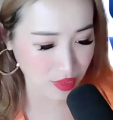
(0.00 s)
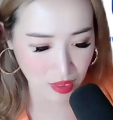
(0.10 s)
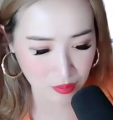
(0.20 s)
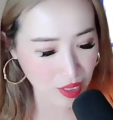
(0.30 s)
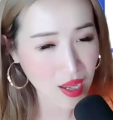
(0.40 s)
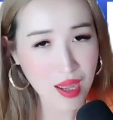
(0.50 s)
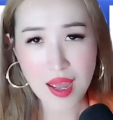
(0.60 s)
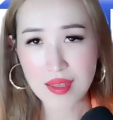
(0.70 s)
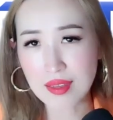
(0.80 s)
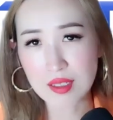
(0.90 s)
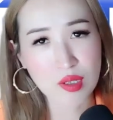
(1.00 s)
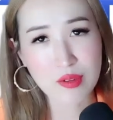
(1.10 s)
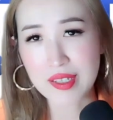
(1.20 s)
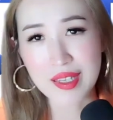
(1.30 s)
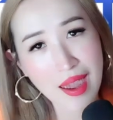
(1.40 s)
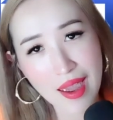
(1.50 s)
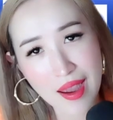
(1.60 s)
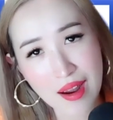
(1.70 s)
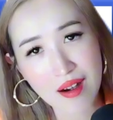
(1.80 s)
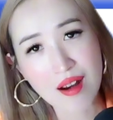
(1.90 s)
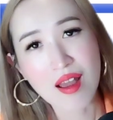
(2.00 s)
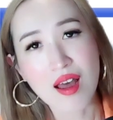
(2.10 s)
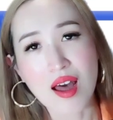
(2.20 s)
them, they don't even care.